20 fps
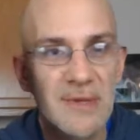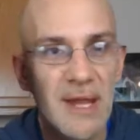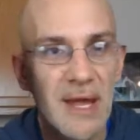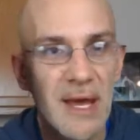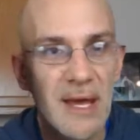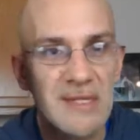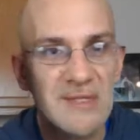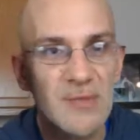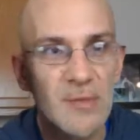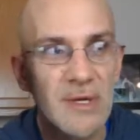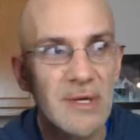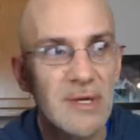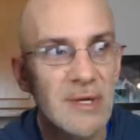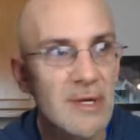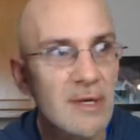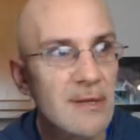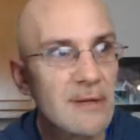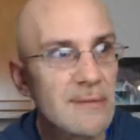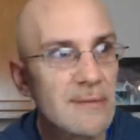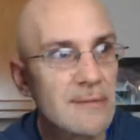for me last
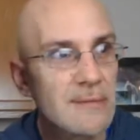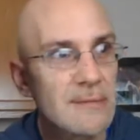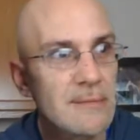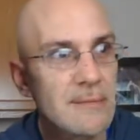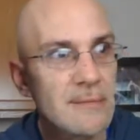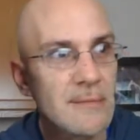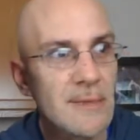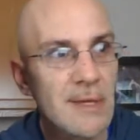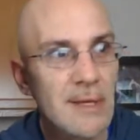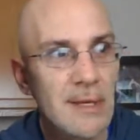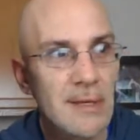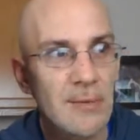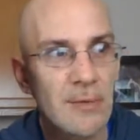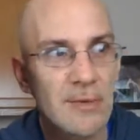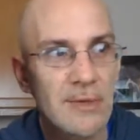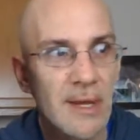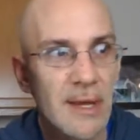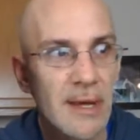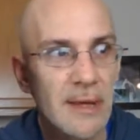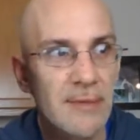weekend that
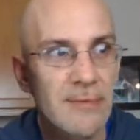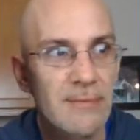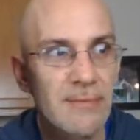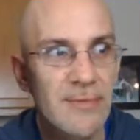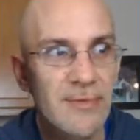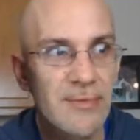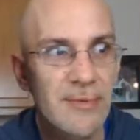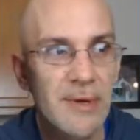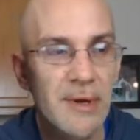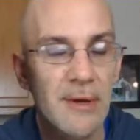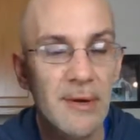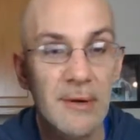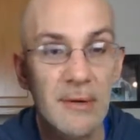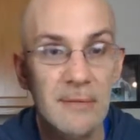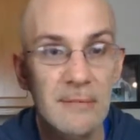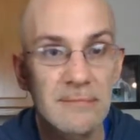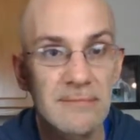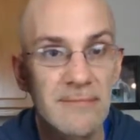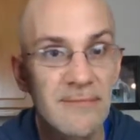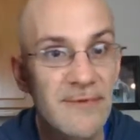equaled like
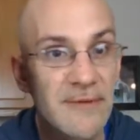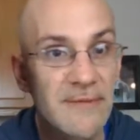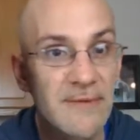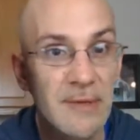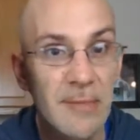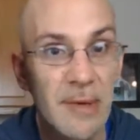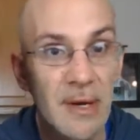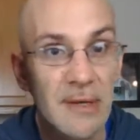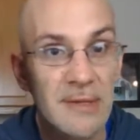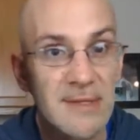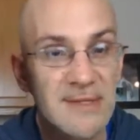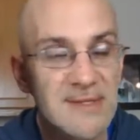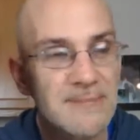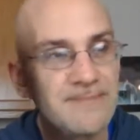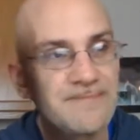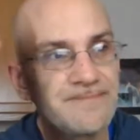$350.